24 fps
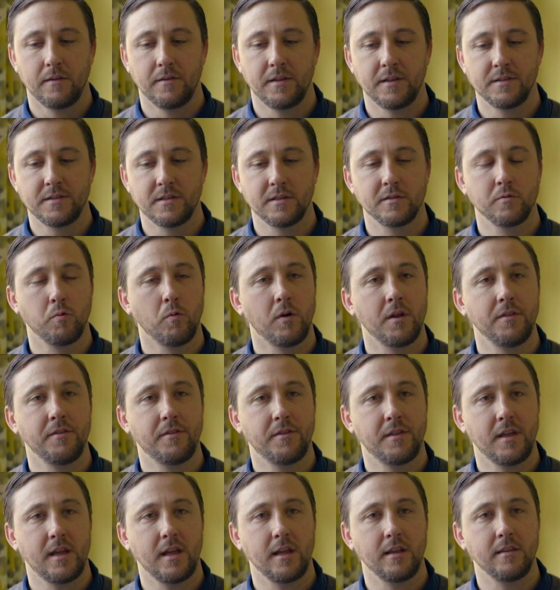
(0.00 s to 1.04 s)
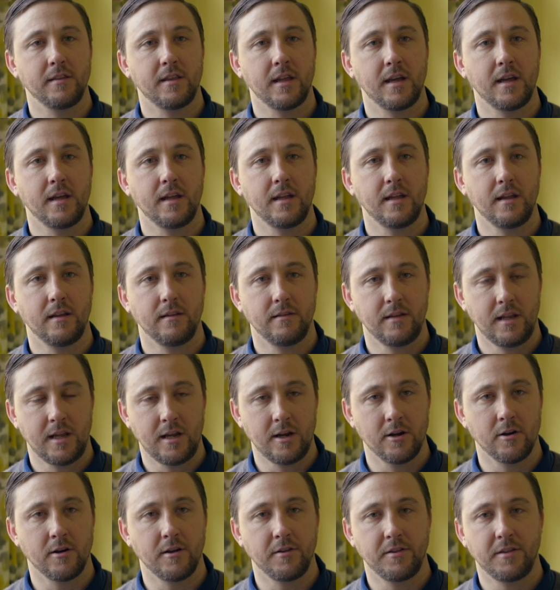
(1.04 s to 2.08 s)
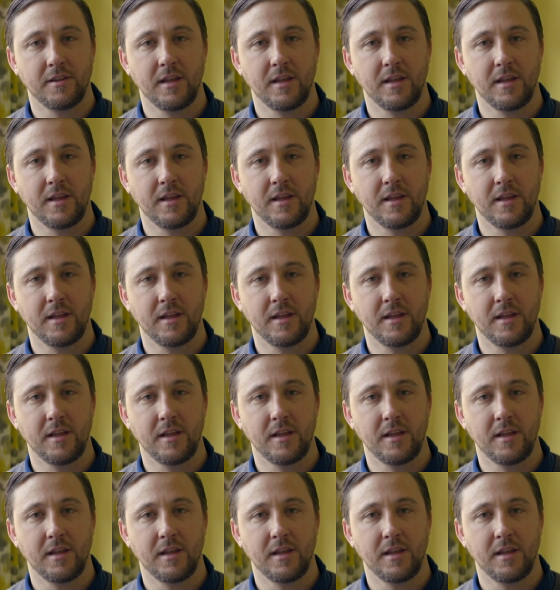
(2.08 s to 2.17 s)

This is one thing that here at